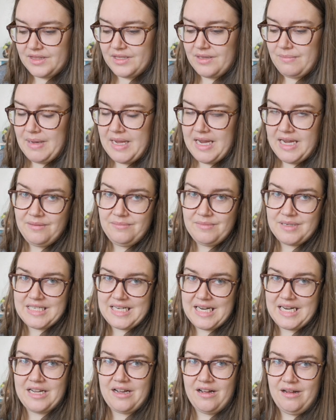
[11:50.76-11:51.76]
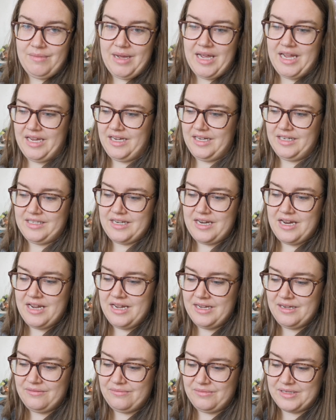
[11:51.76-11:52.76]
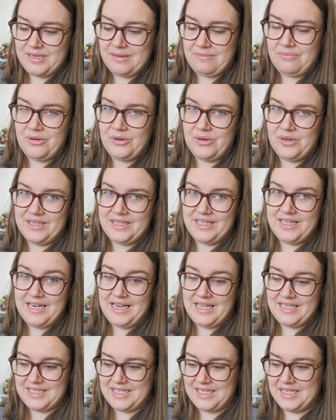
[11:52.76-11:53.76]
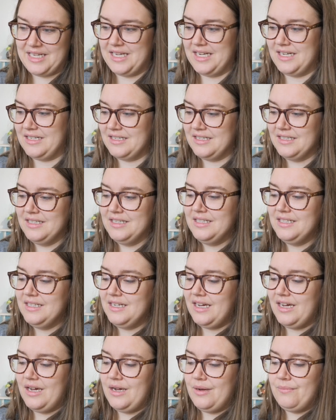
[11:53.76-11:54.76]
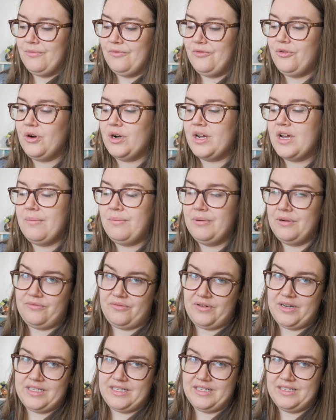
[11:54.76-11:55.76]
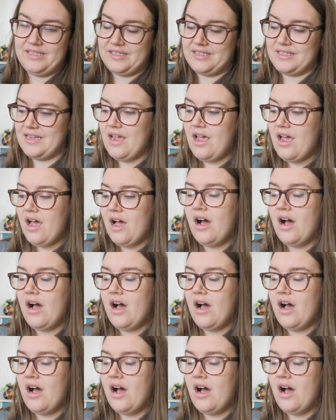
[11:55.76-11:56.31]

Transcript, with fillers: the main mistake I made was in putting the elastic in, um for a couple of reasons.